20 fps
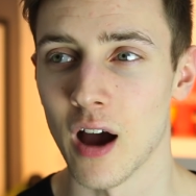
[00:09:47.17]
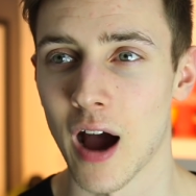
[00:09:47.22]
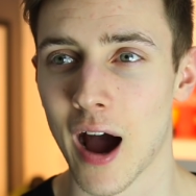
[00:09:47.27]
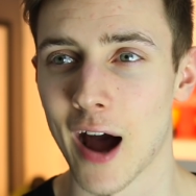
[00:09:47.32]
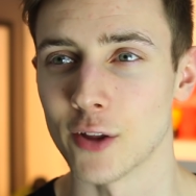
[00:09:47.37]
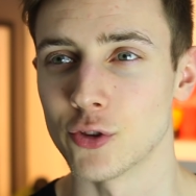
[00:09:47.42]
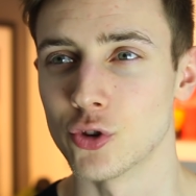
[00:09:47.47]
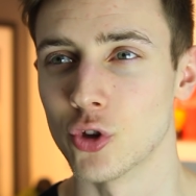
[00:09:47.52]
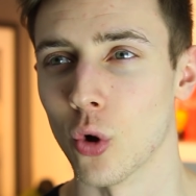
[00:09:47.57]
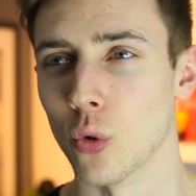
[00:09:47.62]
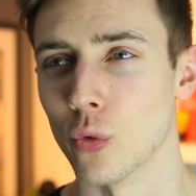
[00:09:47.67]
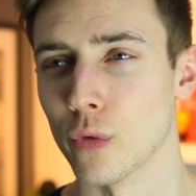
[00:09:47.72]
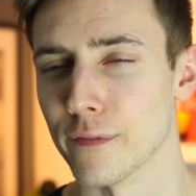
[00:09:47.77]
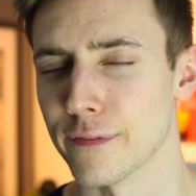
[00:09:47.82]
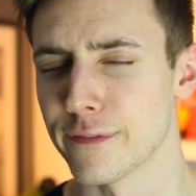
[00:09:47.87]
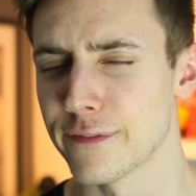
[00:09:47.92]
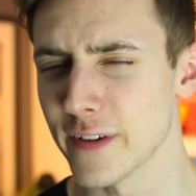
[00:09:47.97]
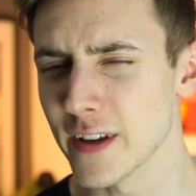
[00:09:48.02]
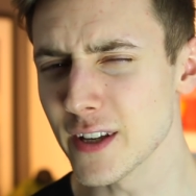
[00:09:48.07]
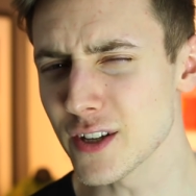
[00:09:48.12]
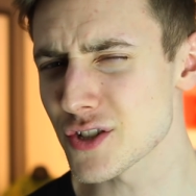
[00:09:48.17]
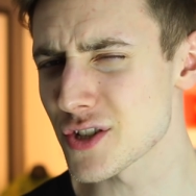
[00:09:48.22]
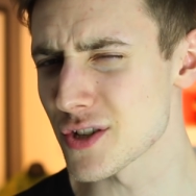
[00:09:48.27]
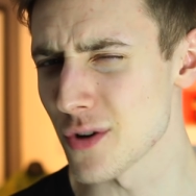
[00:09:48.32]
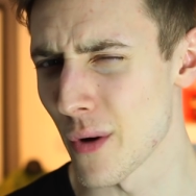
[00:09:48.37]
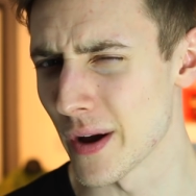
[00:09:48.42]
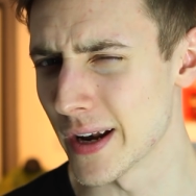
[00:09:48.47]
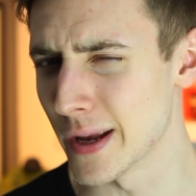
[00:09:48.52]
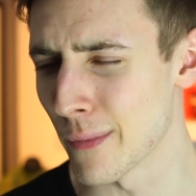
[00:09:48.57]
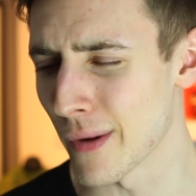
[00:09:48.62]
I don't think
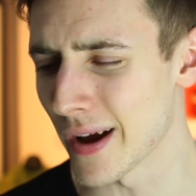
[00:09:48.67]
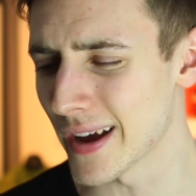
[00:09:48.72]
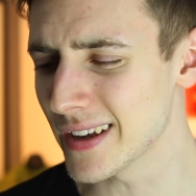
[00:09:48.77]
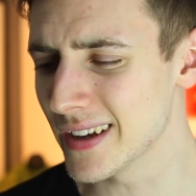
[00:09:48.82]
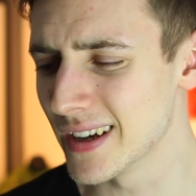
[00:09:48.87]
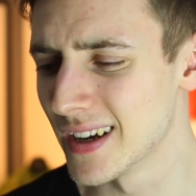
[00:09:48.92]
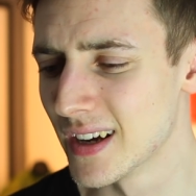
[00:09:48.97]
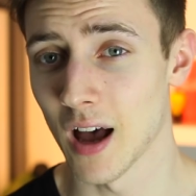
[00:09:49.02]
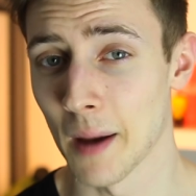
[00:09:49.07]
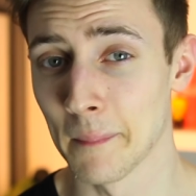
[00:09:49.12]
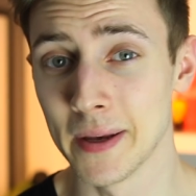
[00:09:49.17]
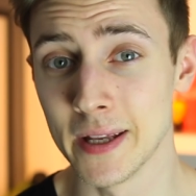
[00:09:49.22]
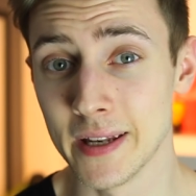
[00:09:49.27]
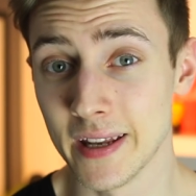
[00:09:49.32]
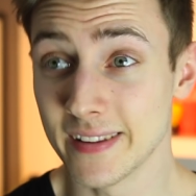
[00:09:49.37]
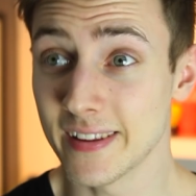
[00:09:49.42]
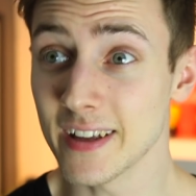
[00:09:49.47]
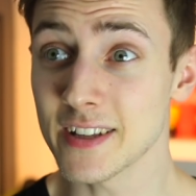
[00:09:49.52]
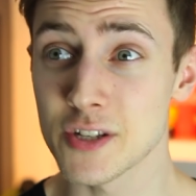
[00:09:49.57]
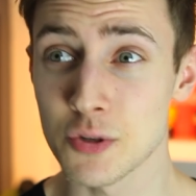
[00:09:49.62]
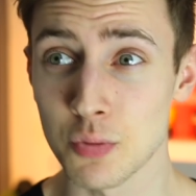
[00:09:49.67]
so anyway. I mean, he did